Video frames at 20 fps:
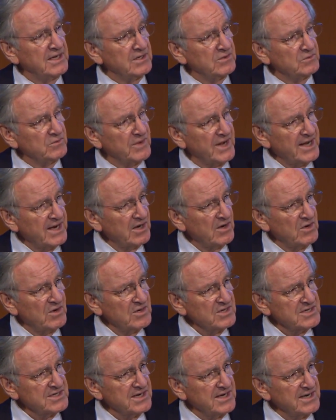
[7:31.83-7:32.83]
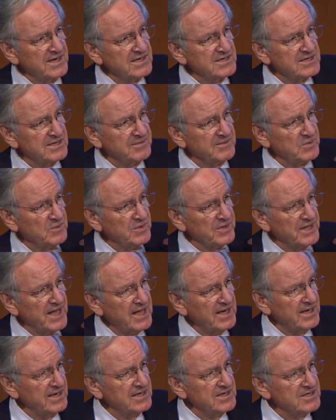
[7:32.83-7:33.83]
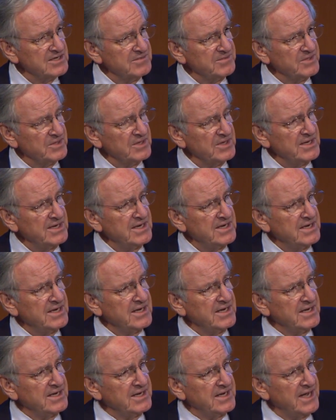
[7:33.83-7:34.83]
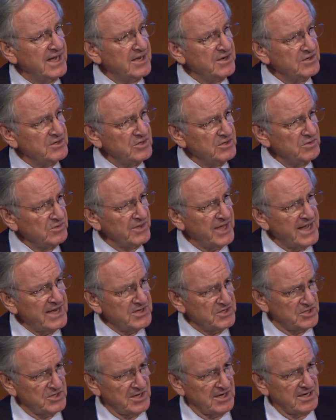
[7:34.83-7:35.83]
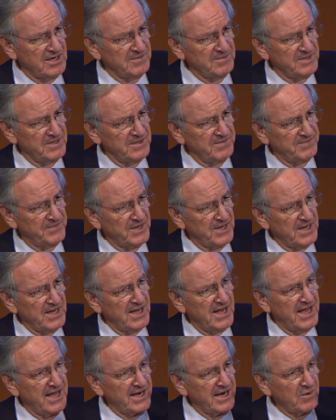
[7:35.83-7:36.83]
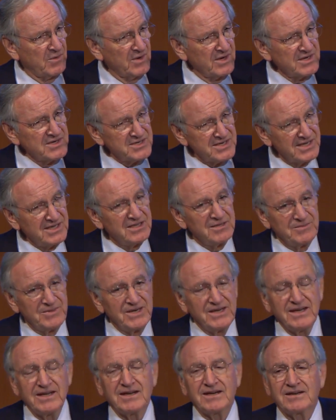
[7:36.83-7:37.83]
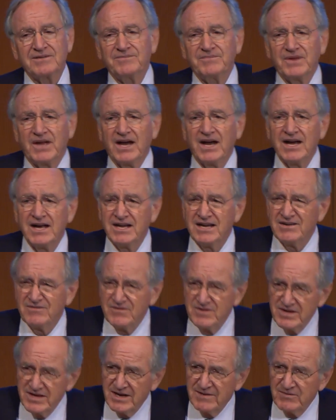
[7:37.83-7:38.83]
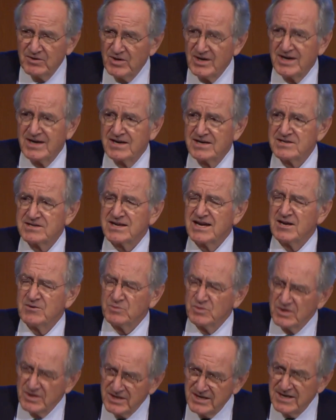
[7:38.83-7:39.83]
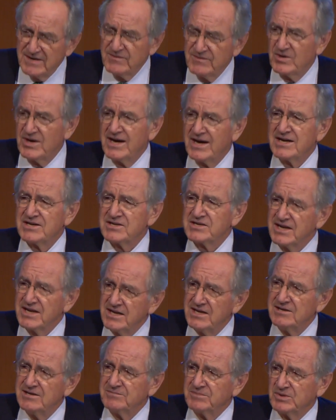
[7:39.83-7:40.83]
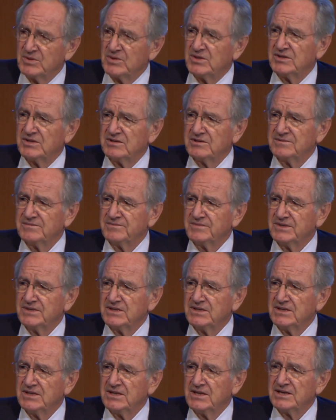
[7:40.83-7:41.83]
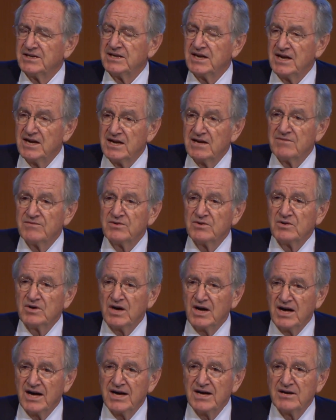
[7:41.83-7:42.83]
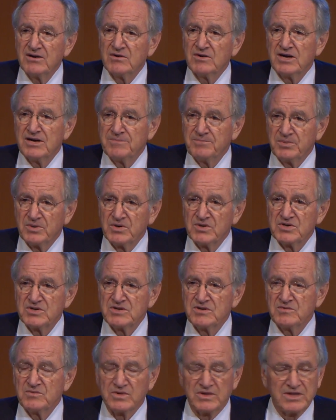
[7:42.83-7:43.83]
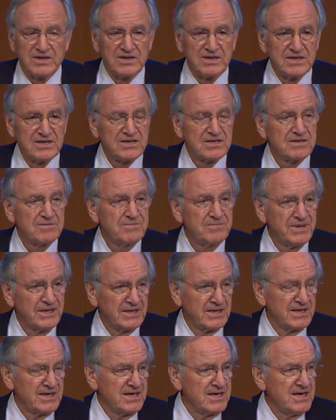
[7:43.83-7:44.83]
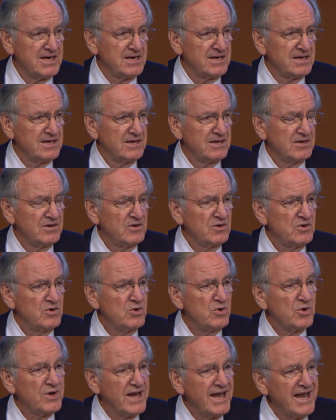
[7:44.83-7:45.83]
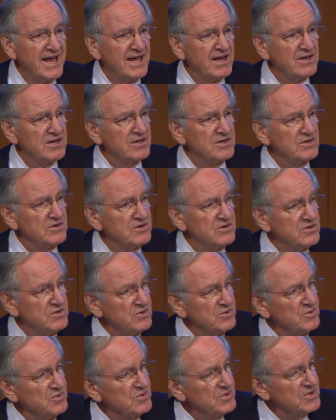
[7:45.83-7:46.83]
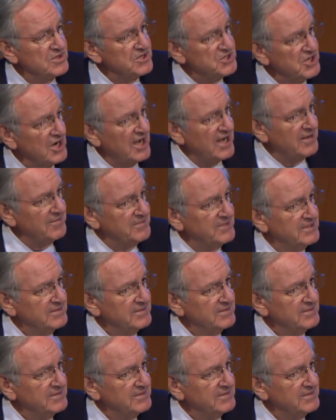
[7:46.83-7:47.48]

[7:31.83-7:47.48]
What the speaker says: right alongside someone without a disability and do that job. And I want to say at the beginning, I have never asked and will never ask any employer to ever hire a person with a disability who can't do the job.